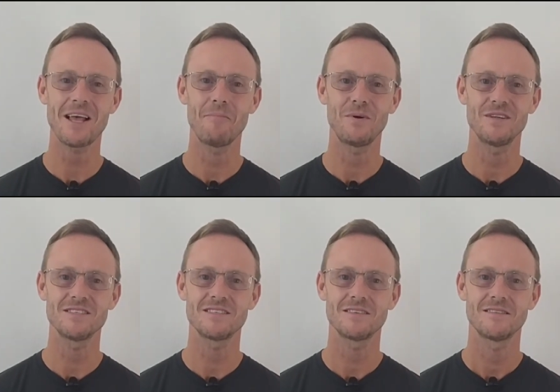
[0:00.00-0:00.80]

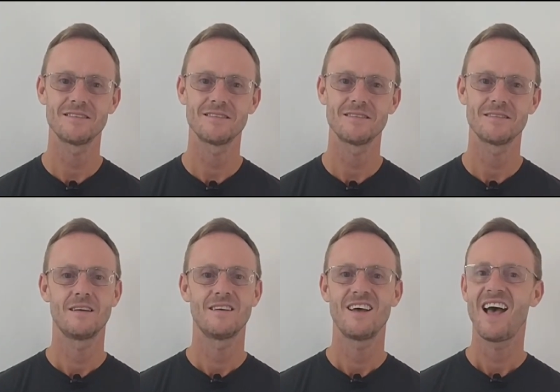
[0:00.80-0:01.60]
examples.
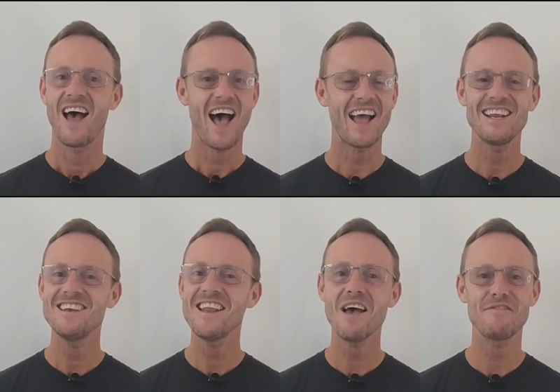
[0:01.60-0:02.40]
I
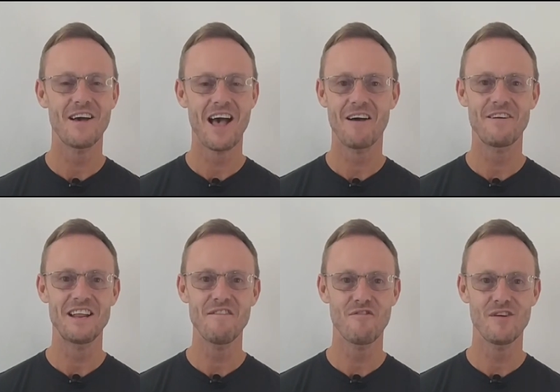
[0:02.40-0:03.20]
never have
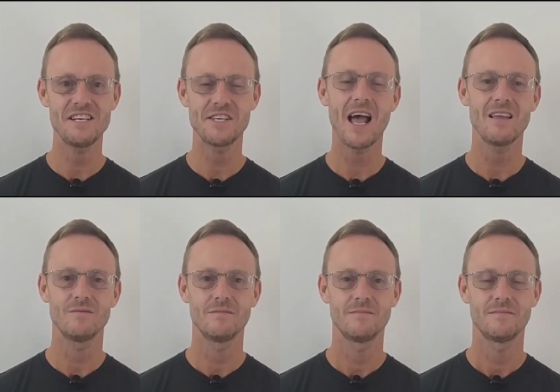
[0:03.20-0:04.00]
any free
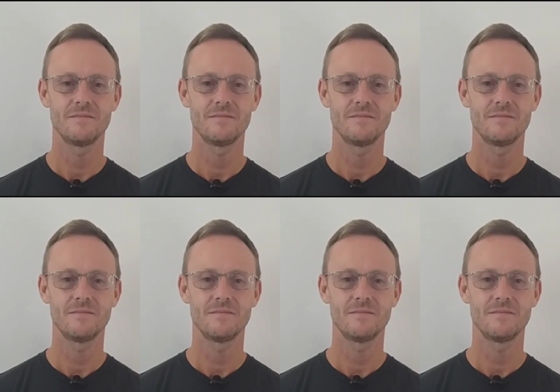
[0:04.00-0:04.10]
time.